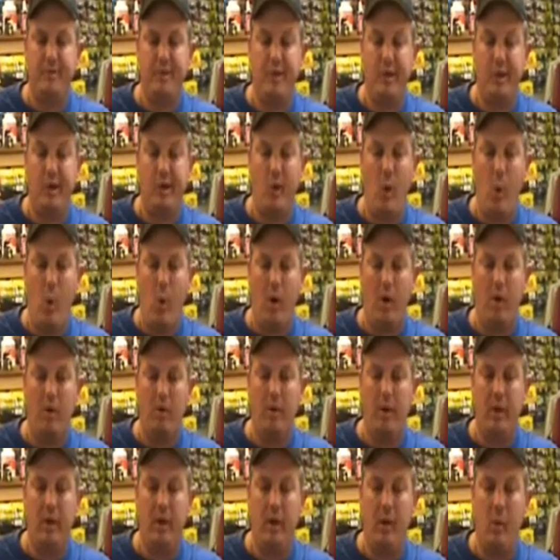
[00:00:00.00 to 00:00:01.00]
stick
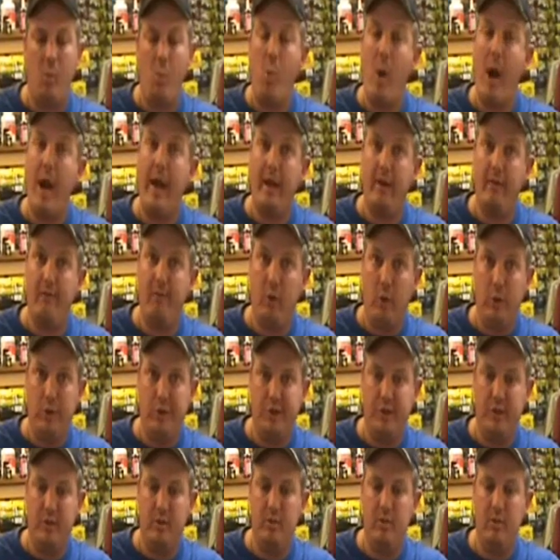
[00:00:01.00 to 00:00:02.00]
cork, weighted
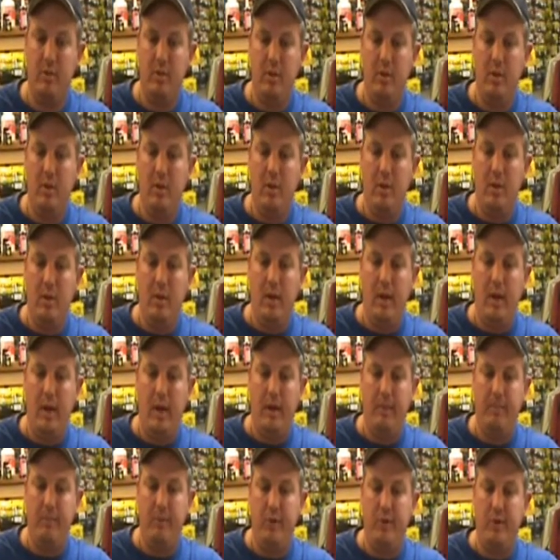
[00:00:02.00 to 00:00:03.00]
version.
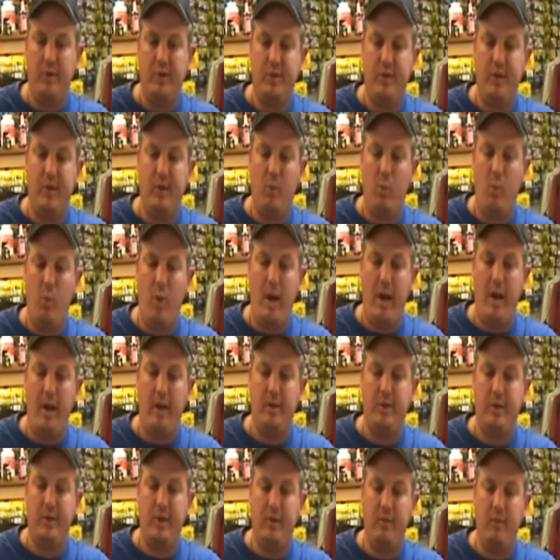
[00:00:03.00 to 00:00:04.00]
You can see the
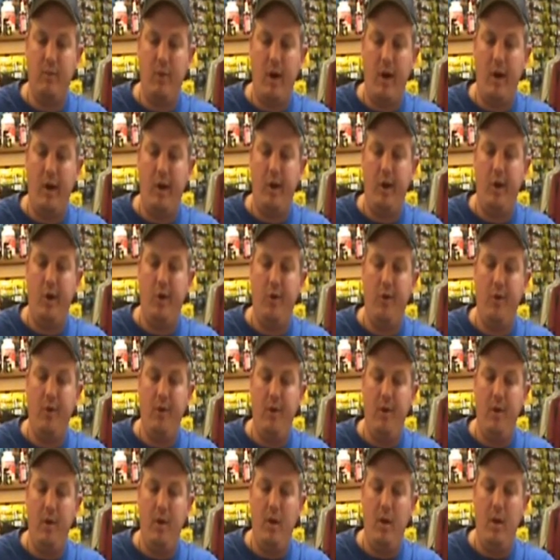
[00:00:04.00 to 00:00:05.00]
weight sitting right in
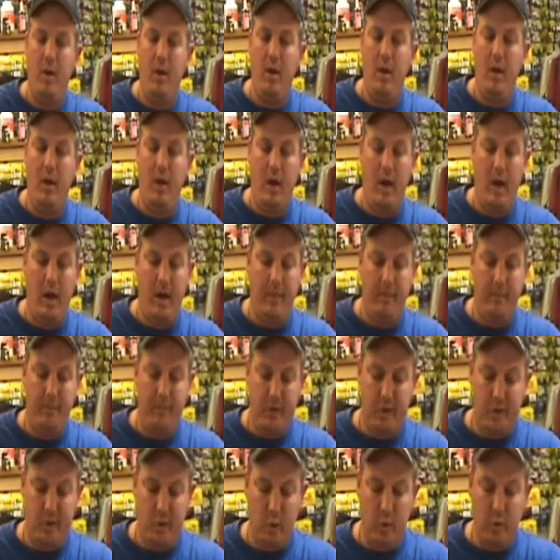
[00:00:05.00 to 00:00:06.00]
here.
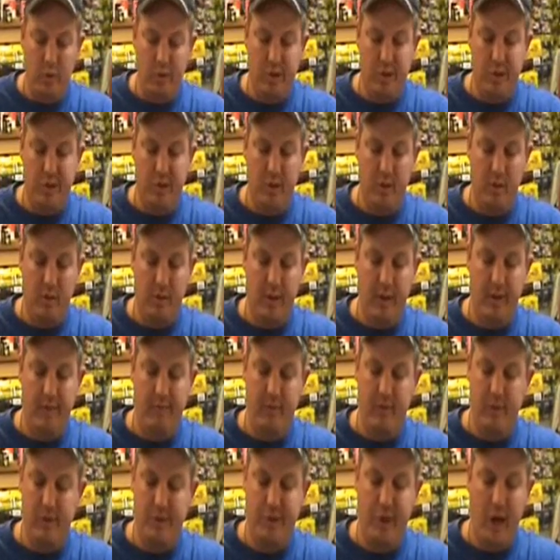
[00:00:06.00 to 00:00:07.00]
The tools that you're going to
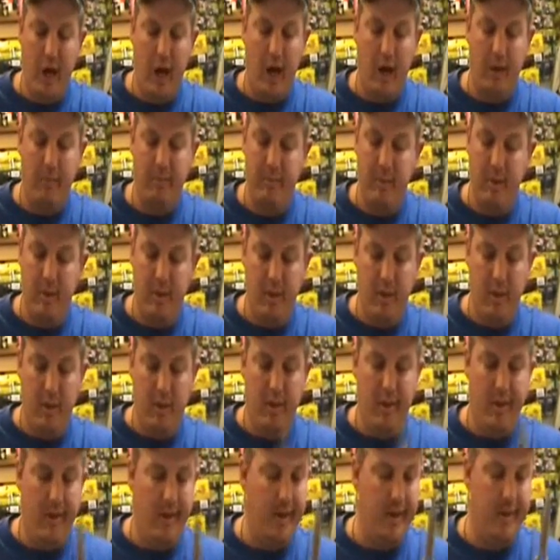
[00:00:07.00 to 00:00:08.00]
need for the job:
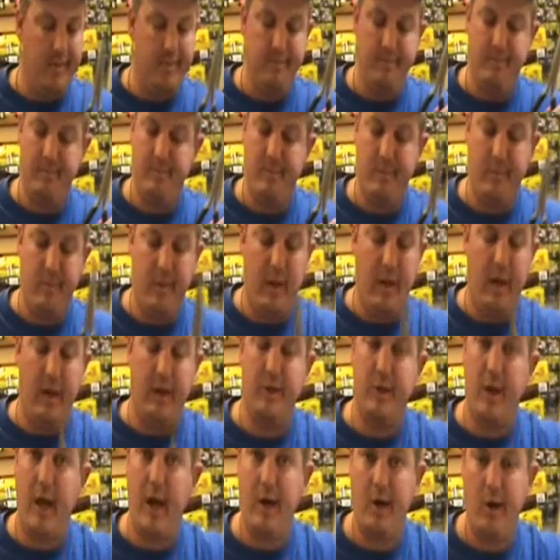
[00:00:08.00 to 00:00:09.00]
an
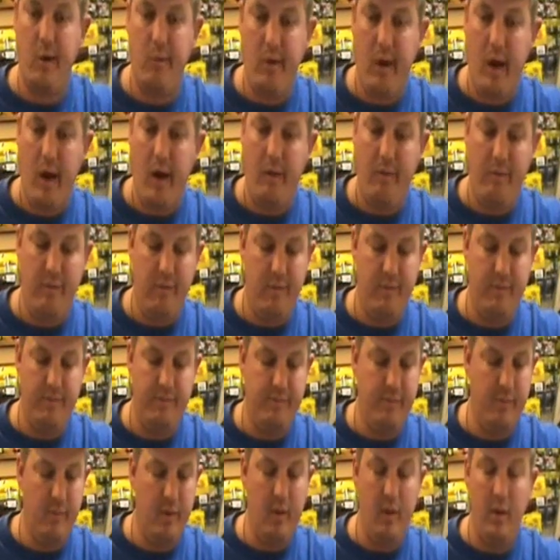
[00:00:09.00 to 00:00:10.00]
X-Acto knife,
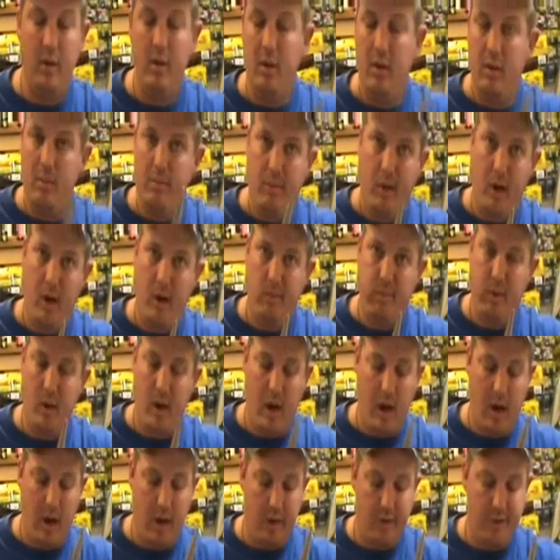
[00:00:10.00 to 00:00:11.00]
pair of
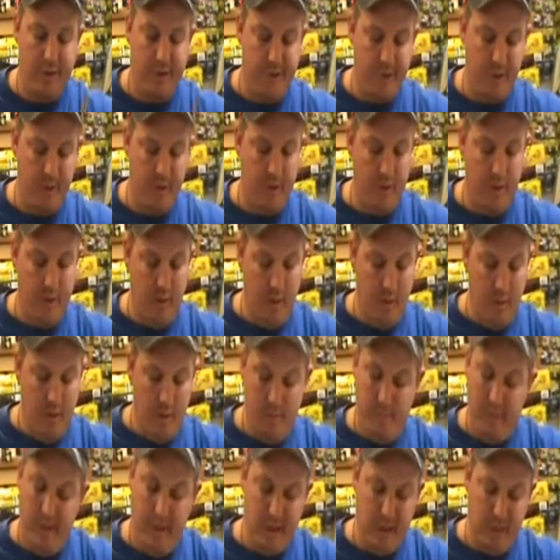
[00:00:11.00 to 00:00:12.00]
pliers,
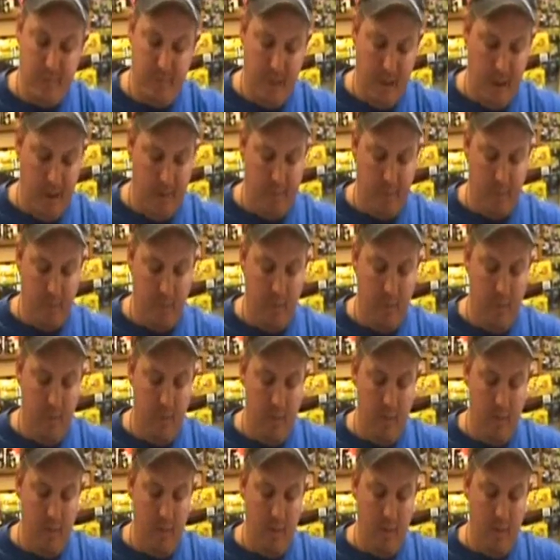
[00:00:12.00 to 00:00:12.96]
piece of paper,